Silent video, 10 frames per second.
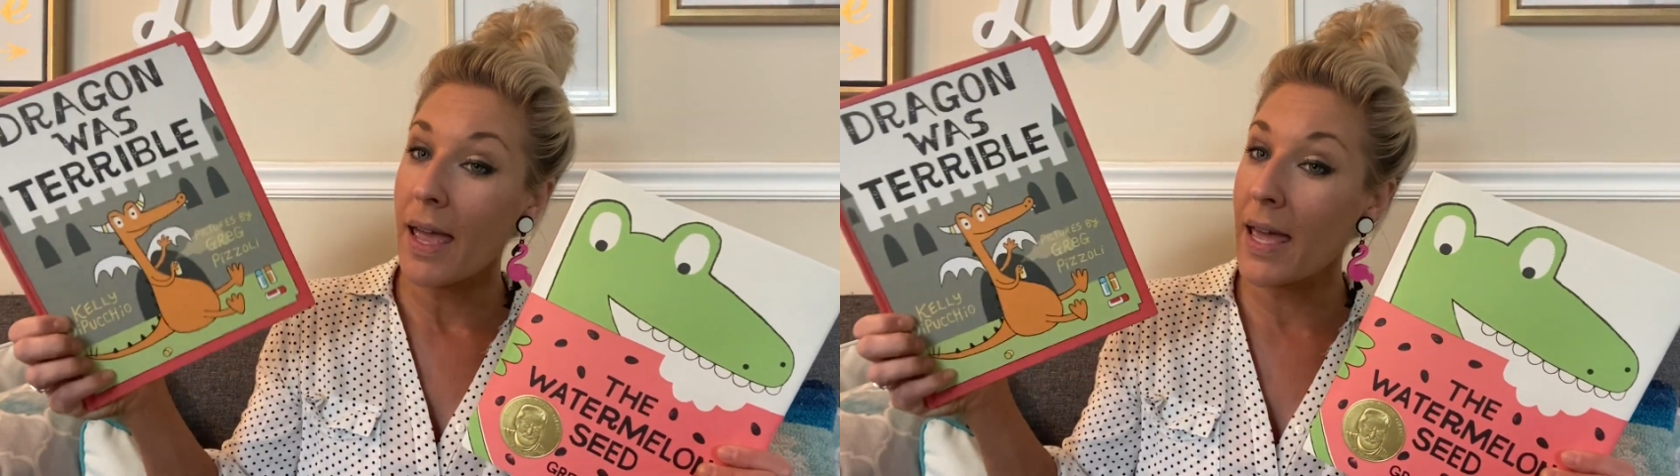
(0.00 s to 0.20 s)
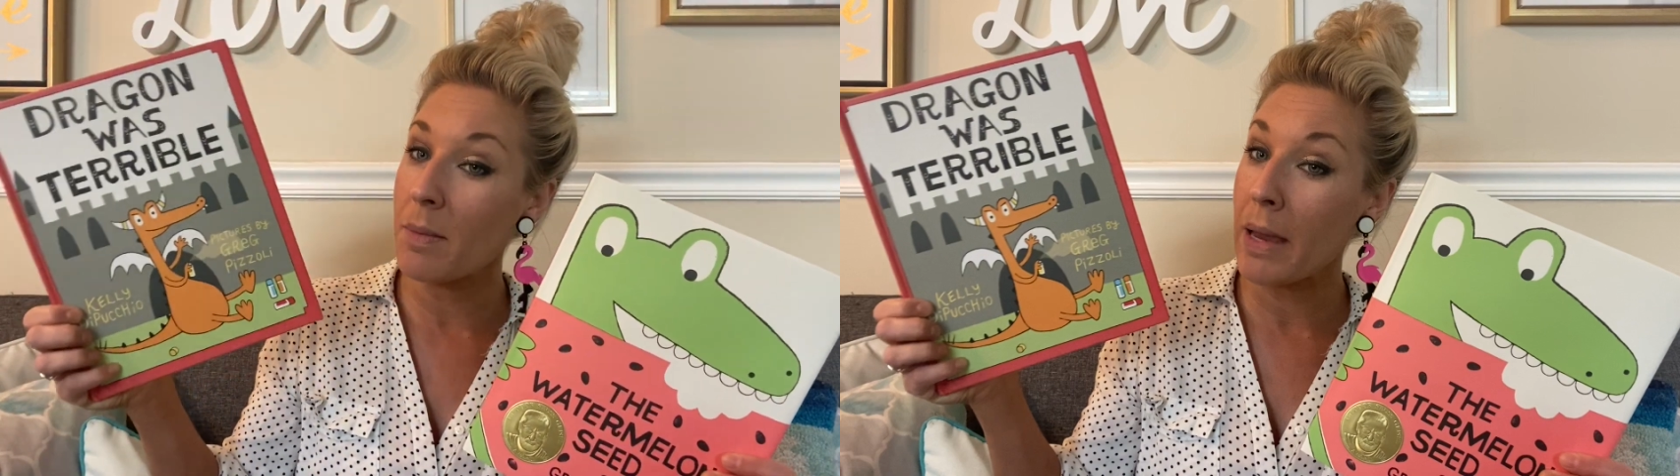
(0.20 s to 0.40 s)

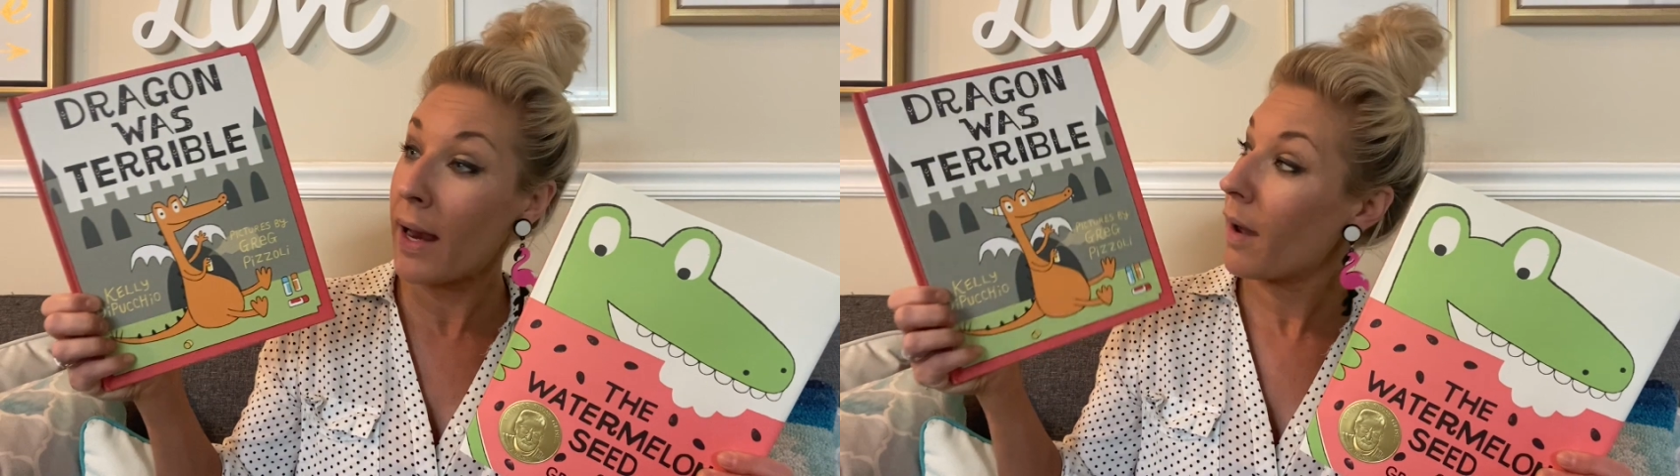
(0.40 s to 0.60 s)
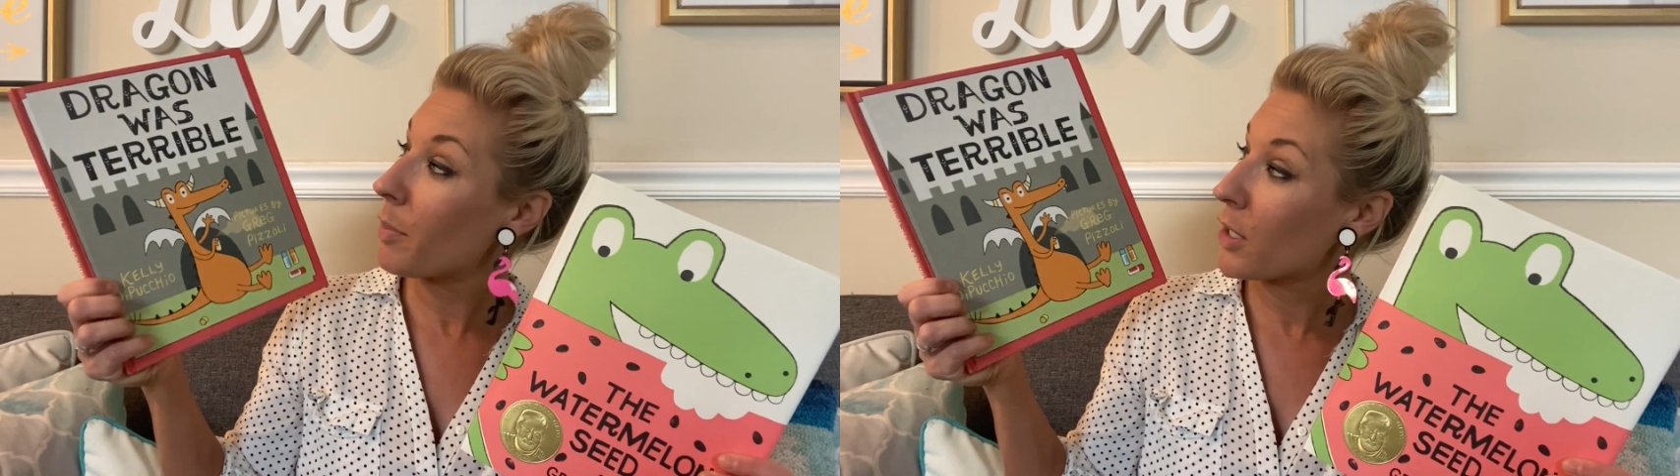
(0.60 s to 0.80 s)
and
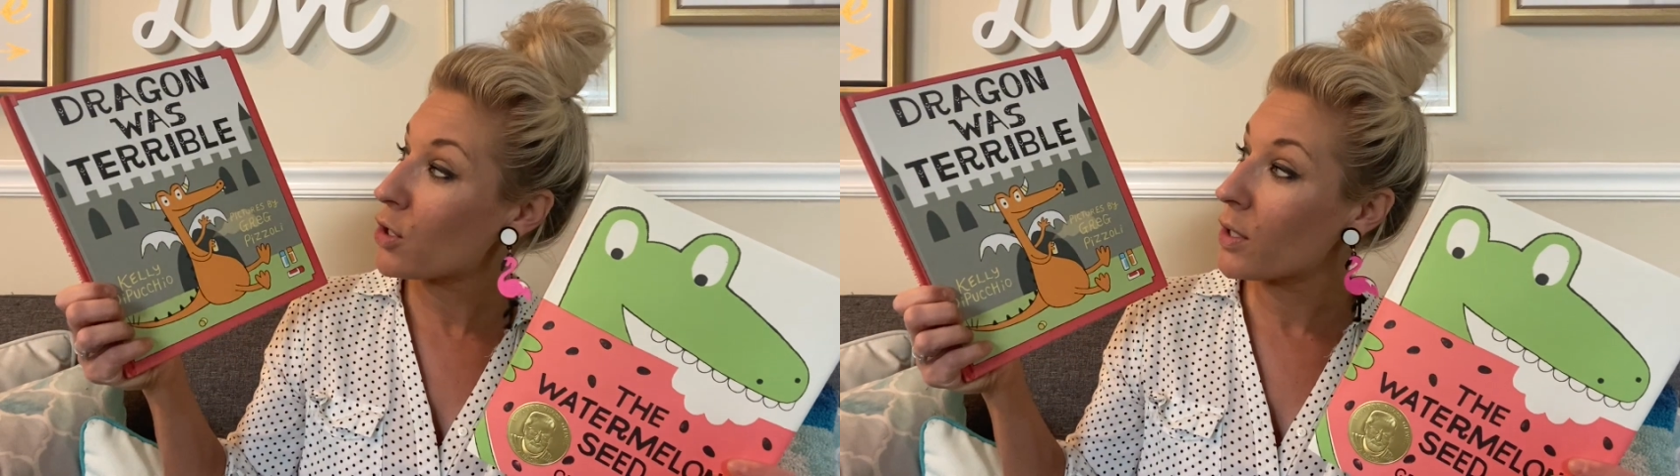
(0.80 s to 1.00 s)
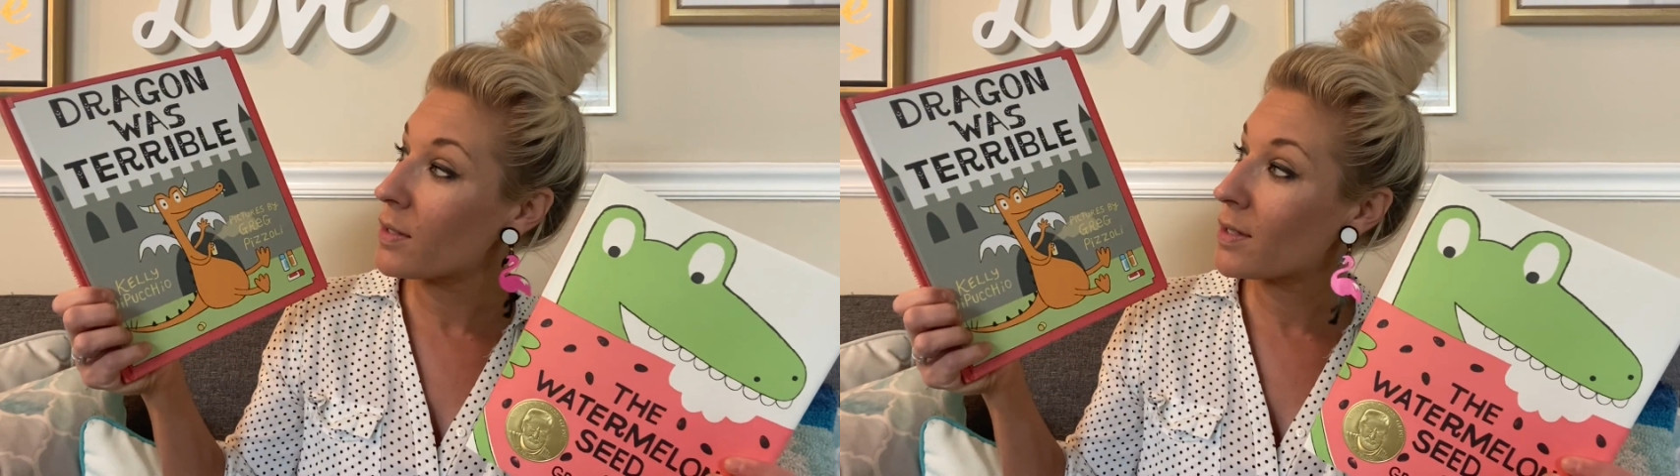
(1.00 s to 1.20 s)
make
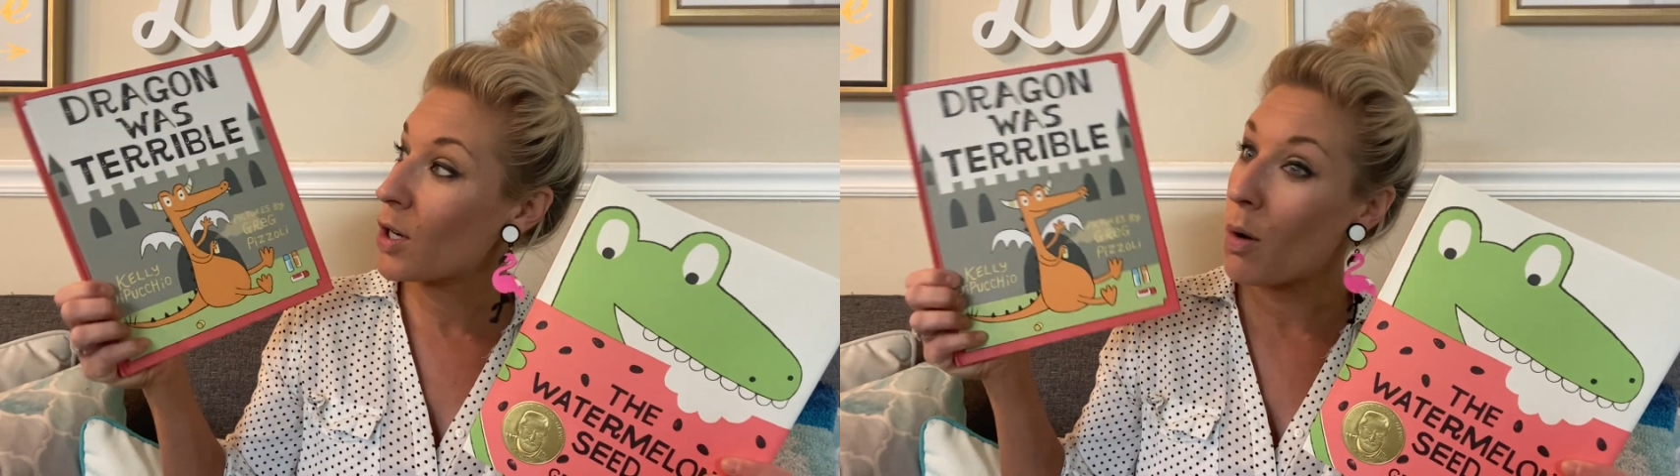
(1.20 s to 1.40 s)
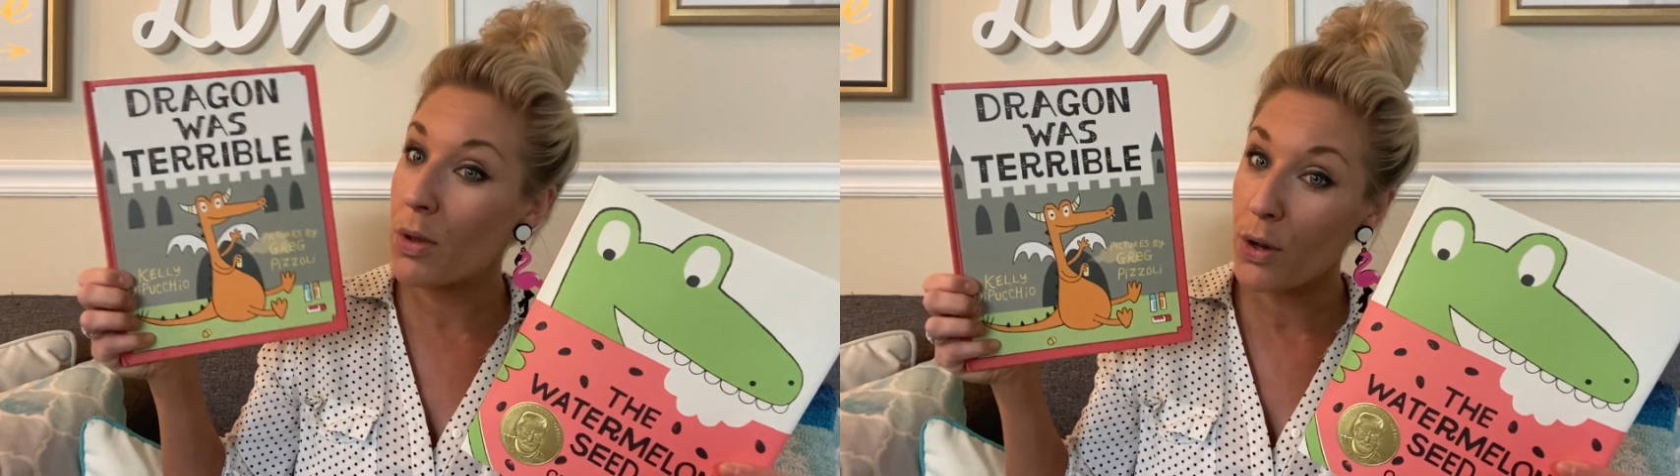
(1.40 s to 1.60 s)
pictures to
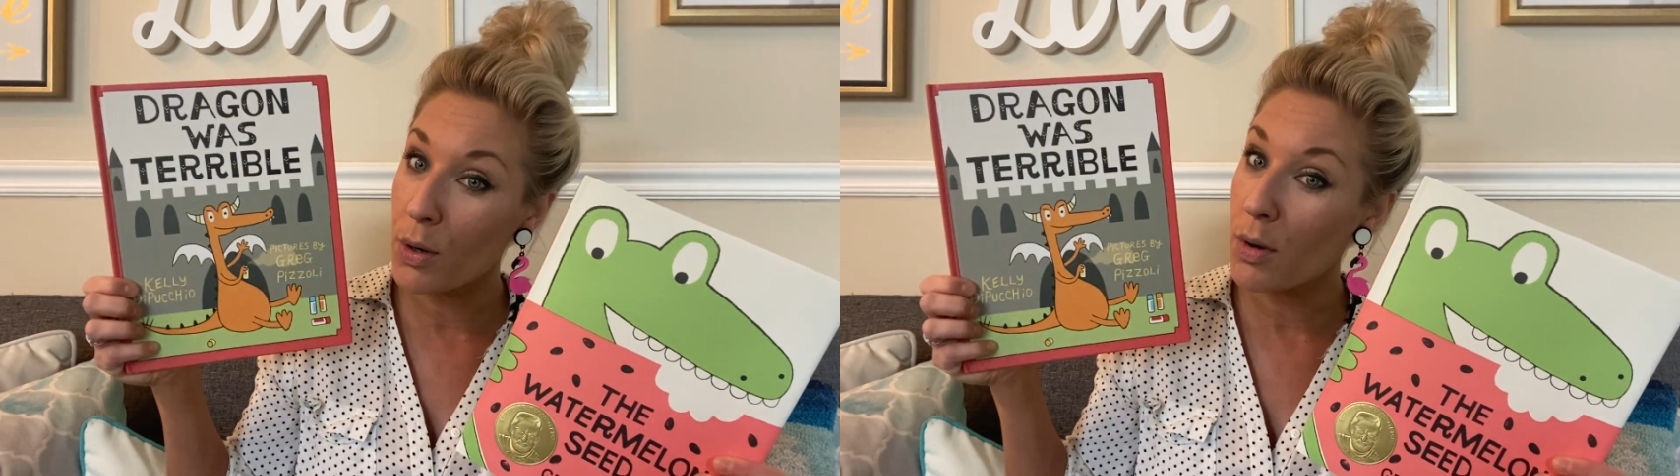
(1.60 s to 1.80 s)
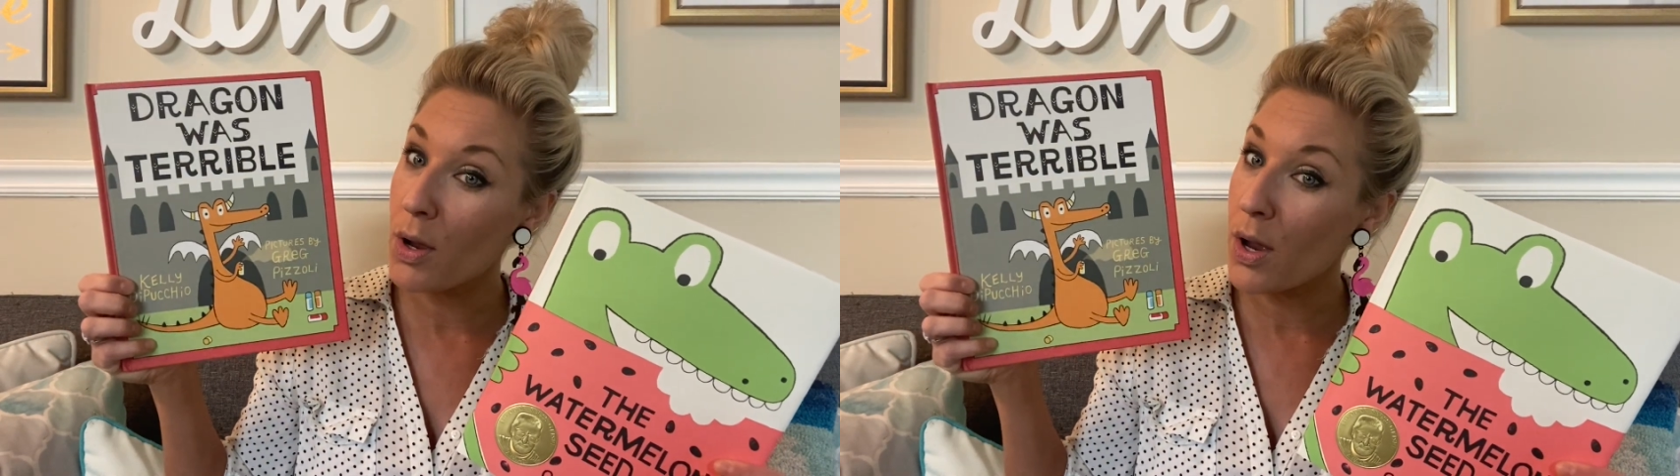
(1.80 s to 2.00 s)
go with her